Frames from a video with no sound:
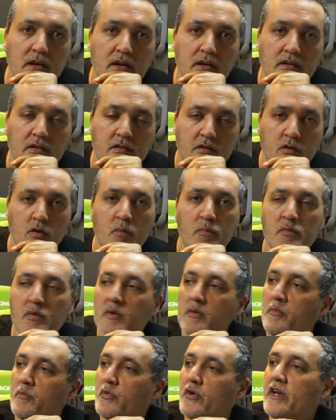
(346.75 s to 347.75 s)
stop
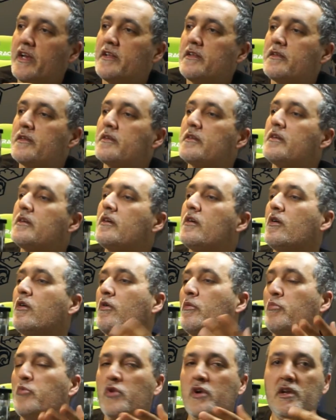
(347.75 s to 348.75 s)
print or
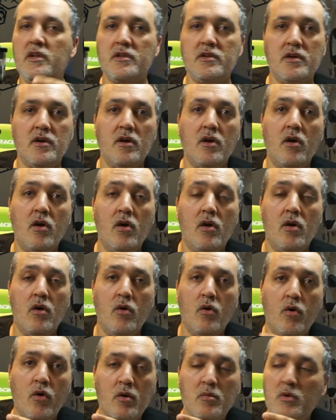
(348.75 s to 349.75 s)
print uh, uh
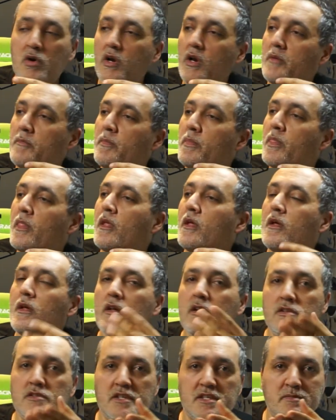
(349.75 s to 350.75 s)
horrible
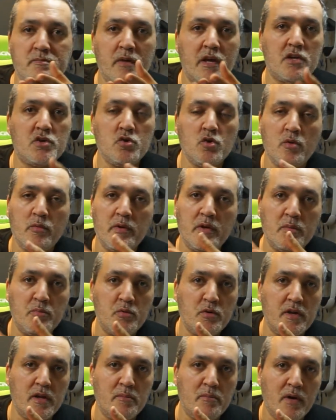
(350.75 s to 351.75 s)
just make sure when you put
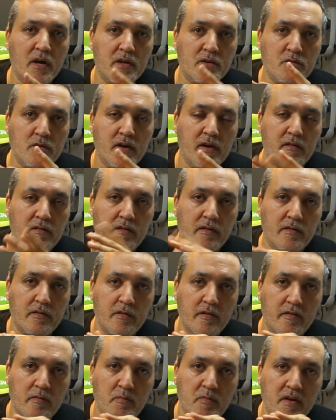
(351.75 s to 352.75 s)
it back together so
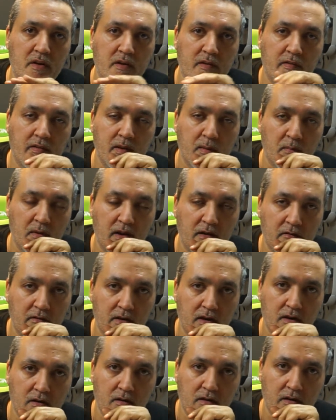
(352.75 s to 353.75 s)
it's been the same level
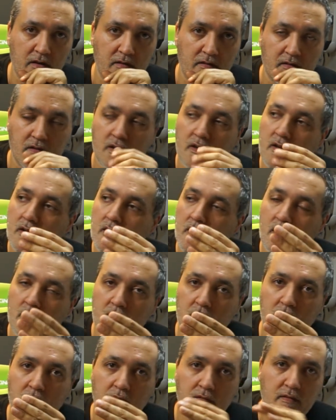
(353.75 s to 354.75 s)
as the other
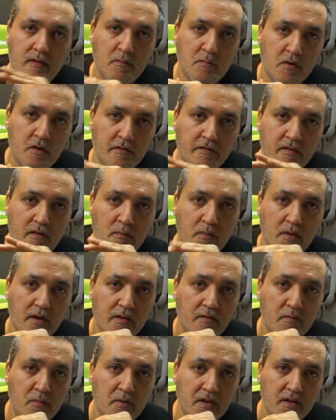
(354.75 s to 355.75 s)
nozzle because it
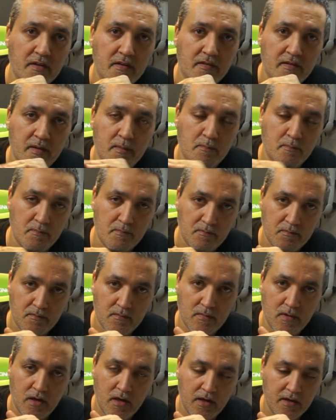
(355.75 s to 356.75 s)
must be the same
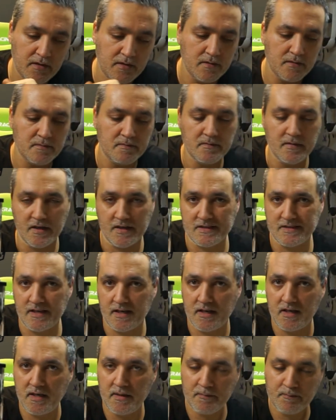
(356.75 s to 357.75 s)
height
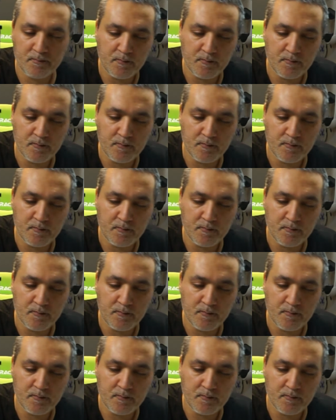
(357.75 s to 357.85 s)
exactly